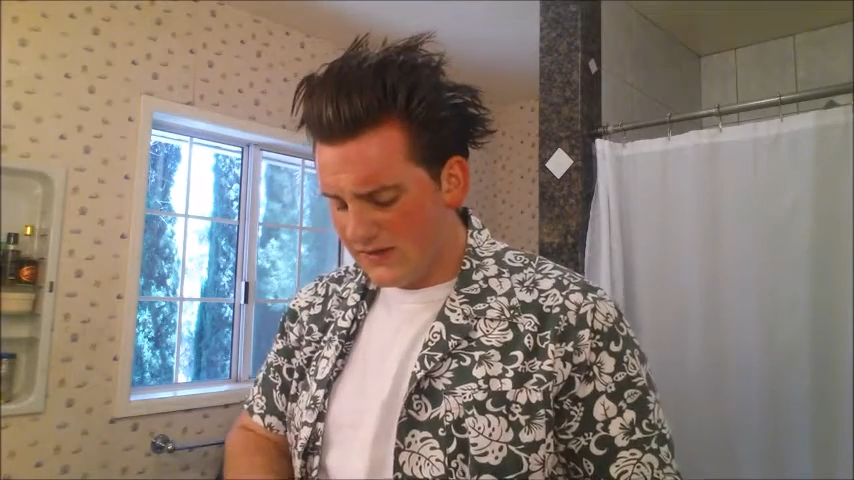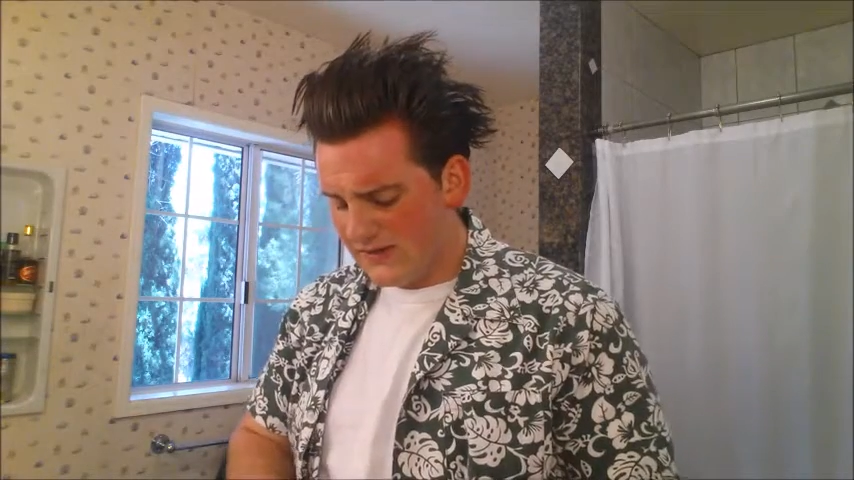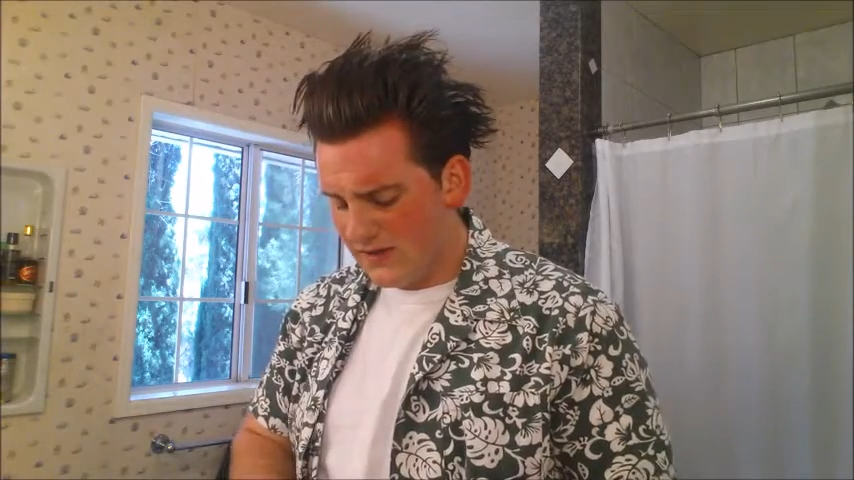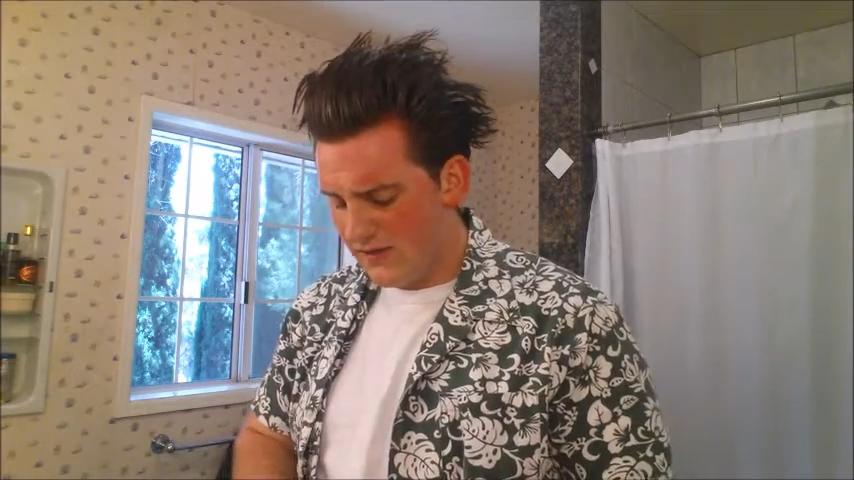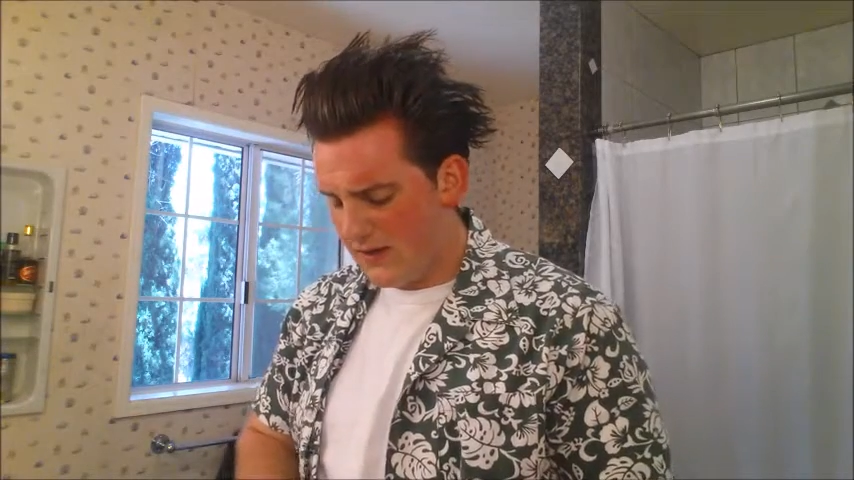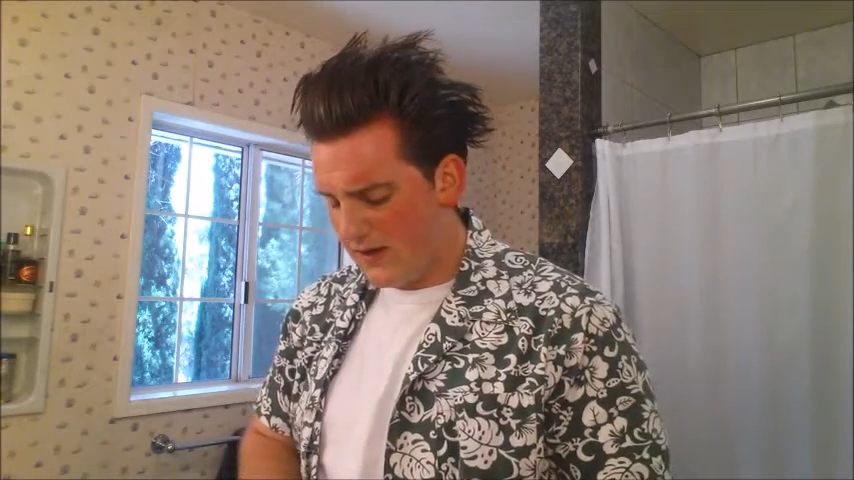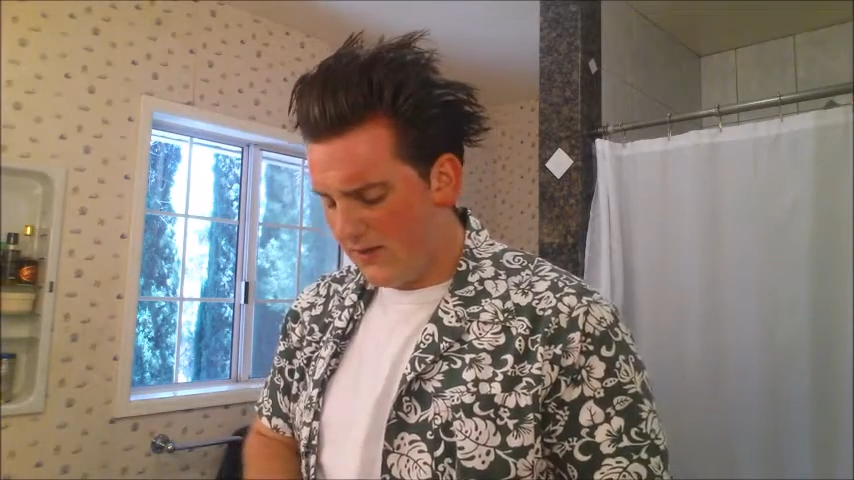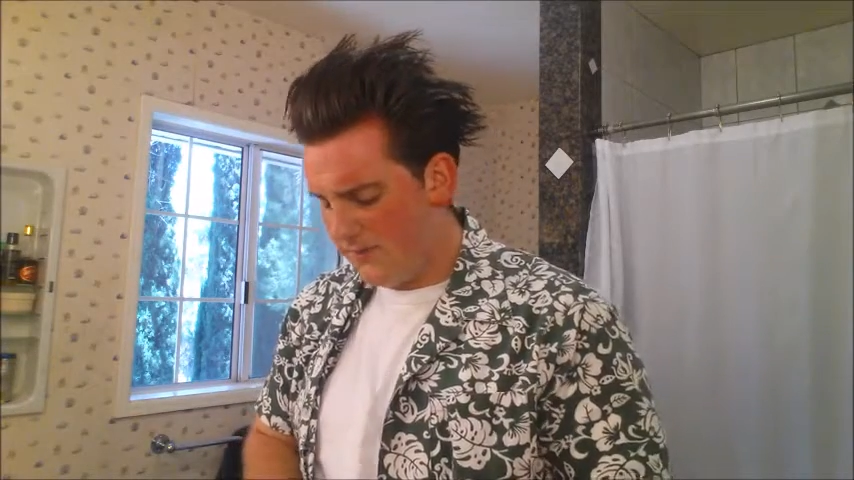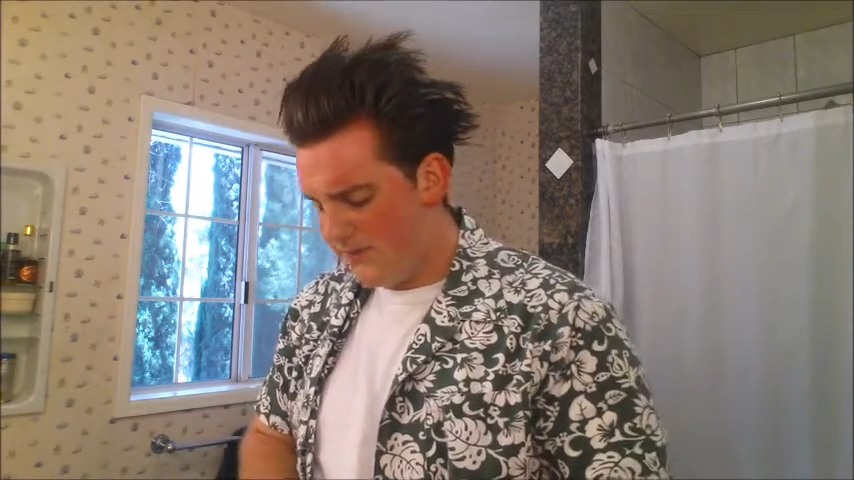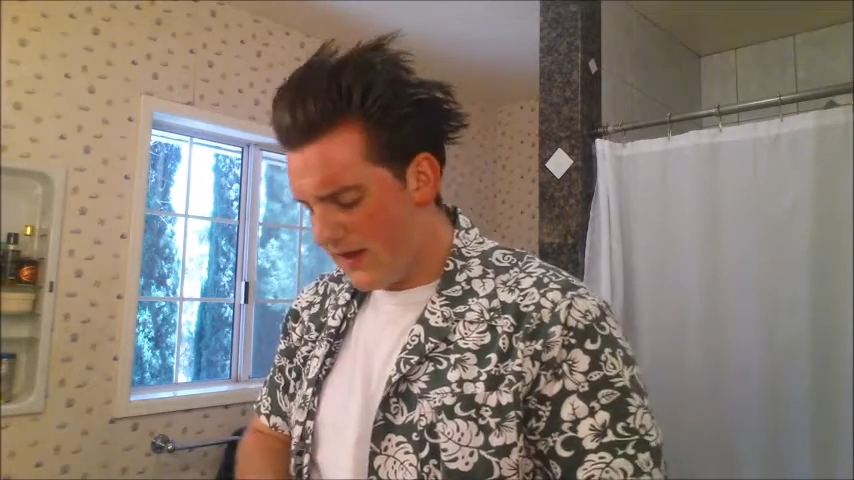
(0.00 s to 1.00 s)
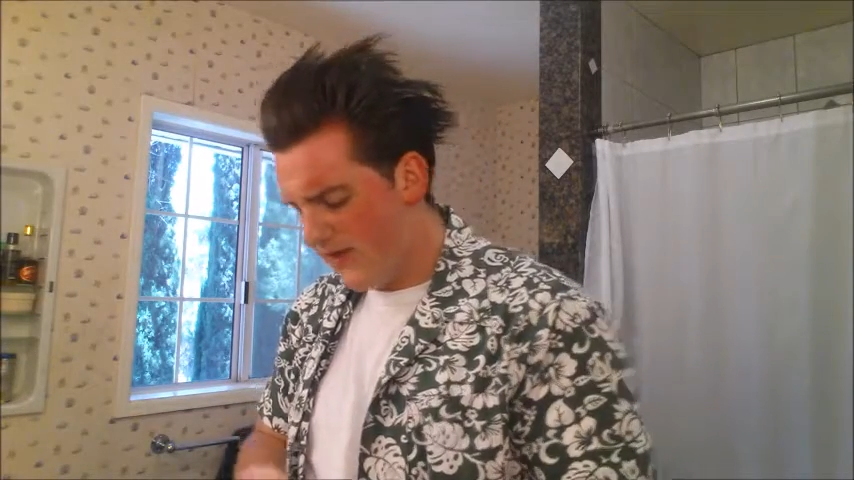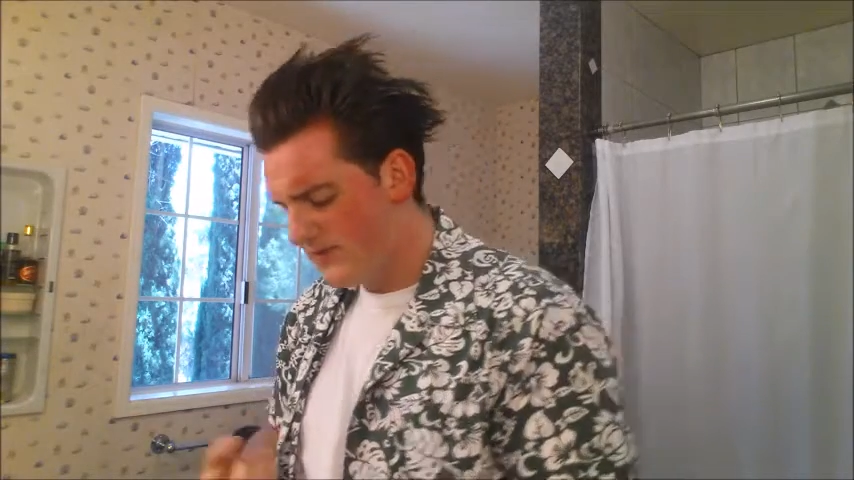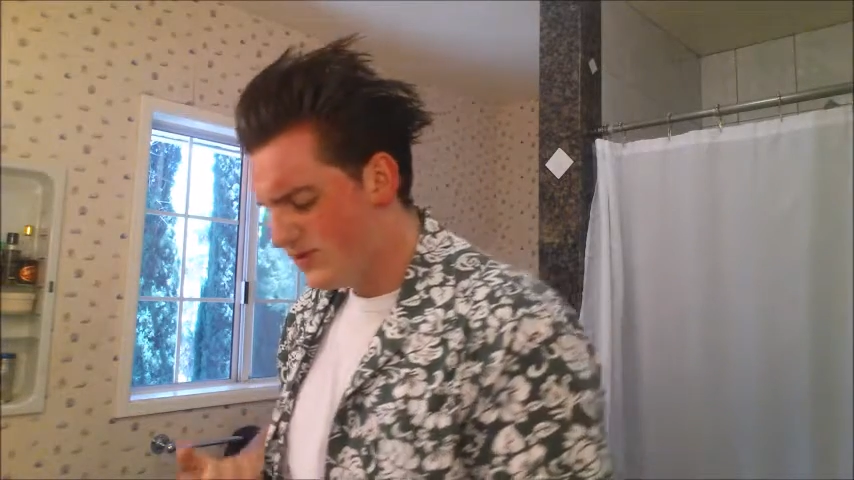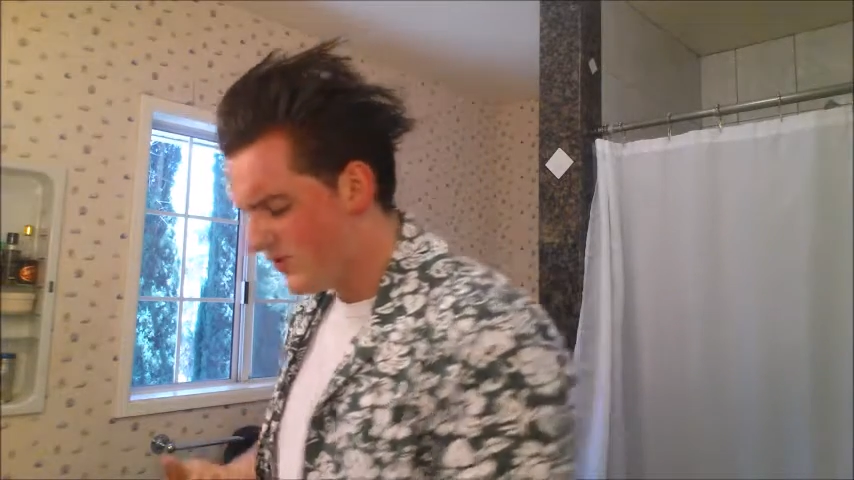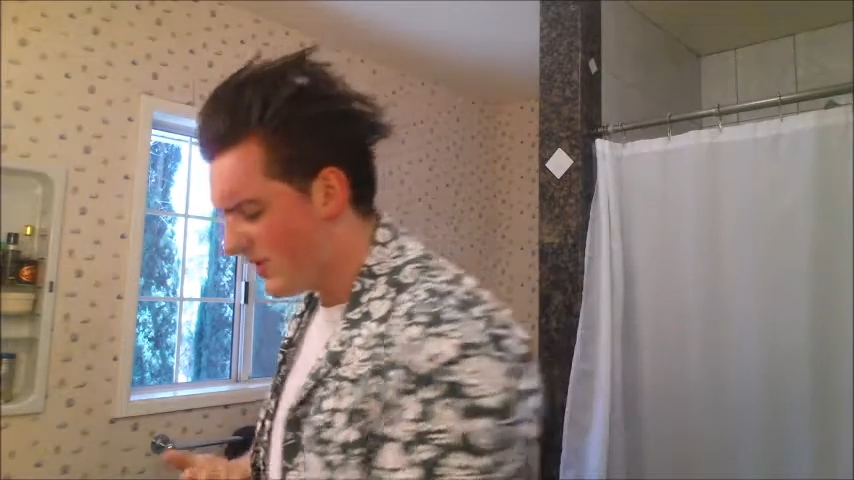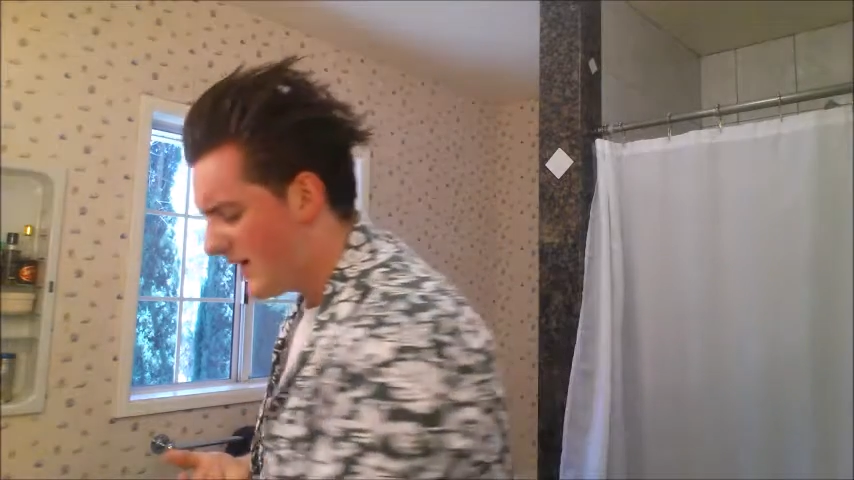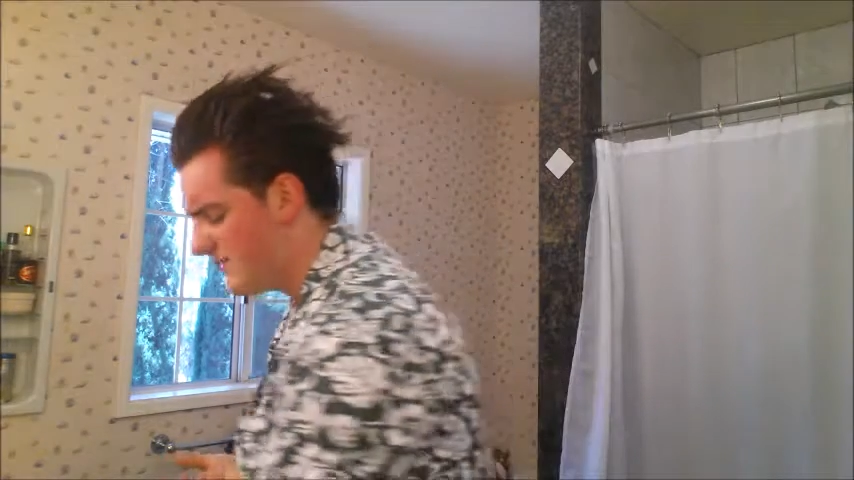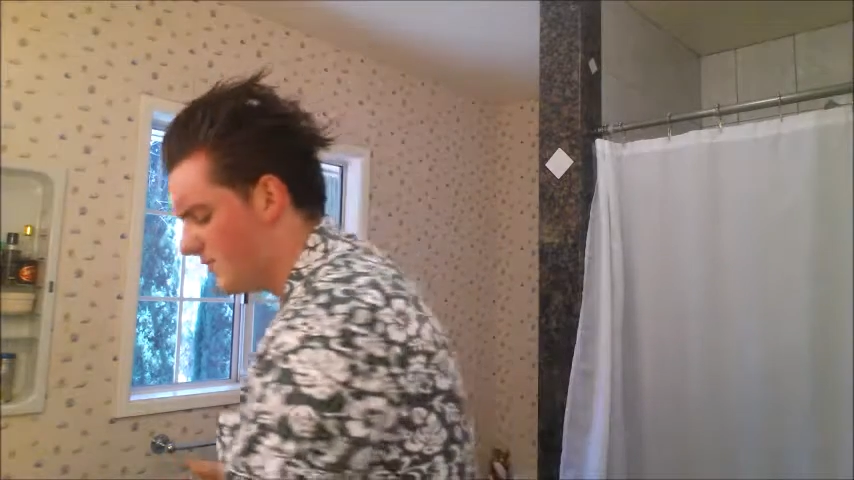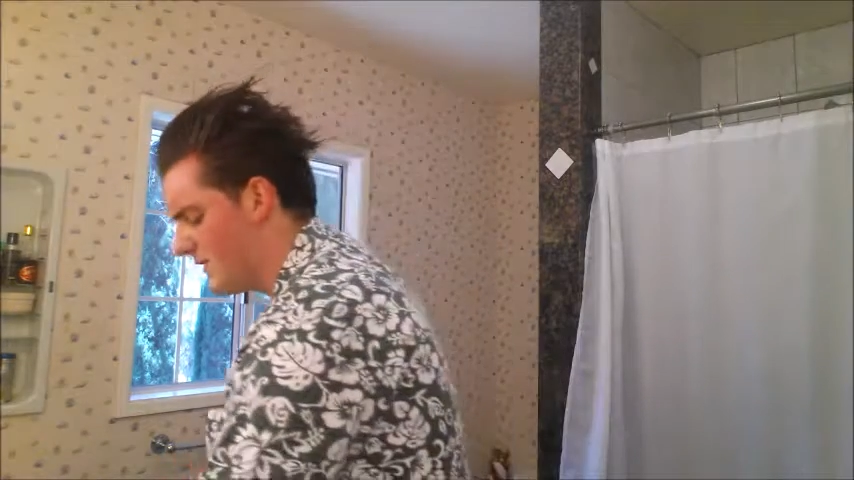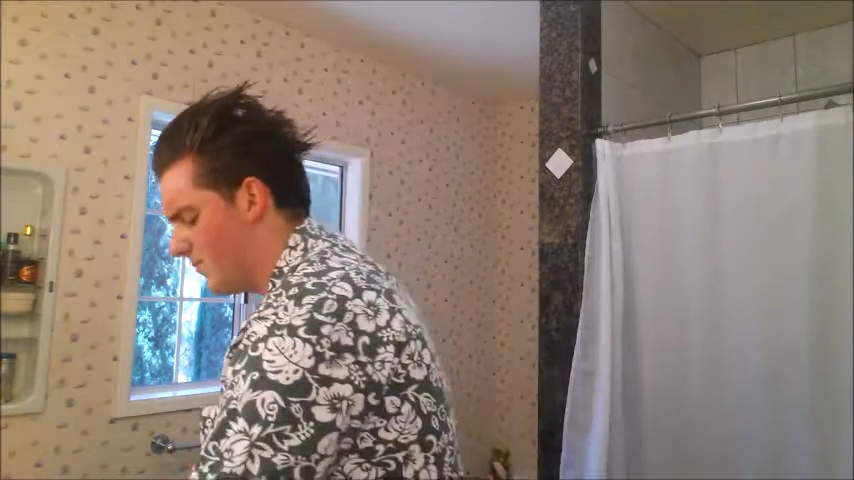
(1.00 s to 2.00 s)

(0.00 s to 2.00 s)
So I haven't shown you guys what